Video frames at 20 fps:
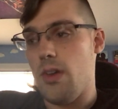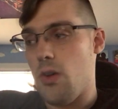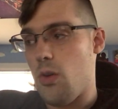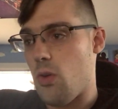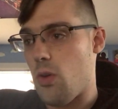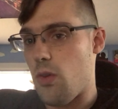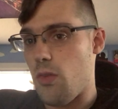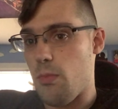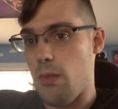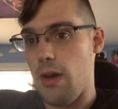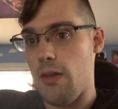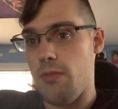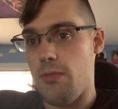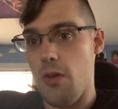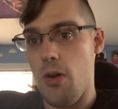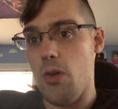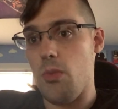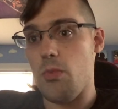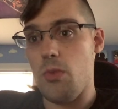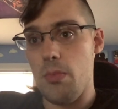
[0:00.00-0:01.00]
or my
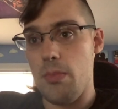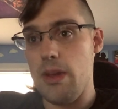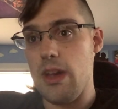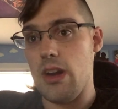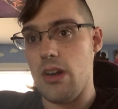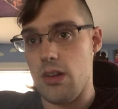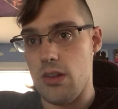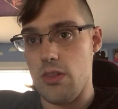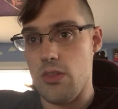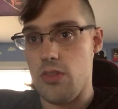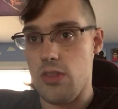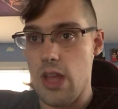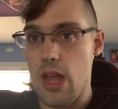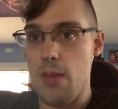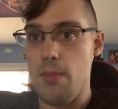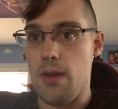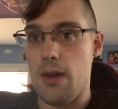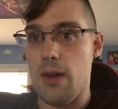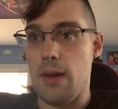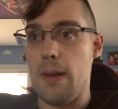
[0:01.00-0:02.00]
phone would be an
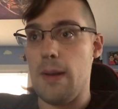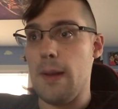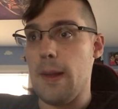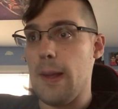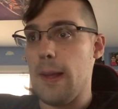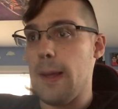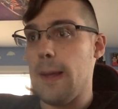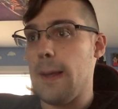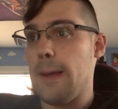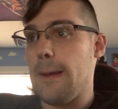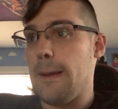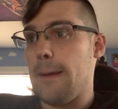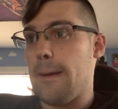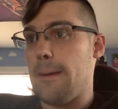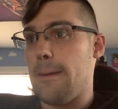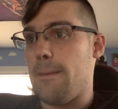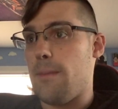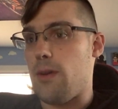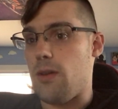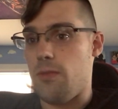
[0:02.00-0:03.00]
understatement,
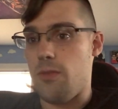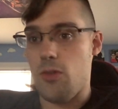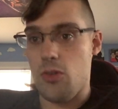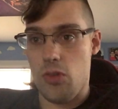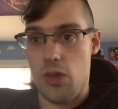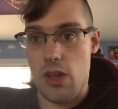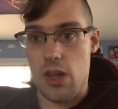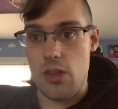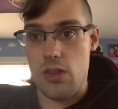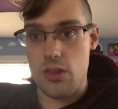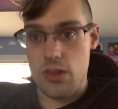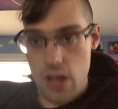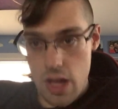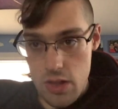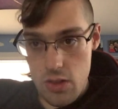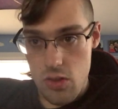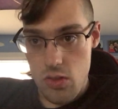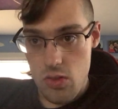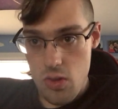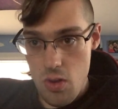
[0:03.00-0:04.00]
but it feels like it's a
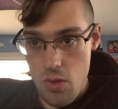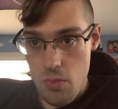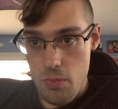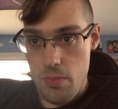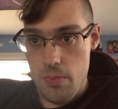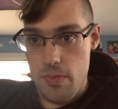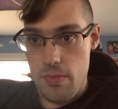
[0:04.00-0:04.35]
lot to do.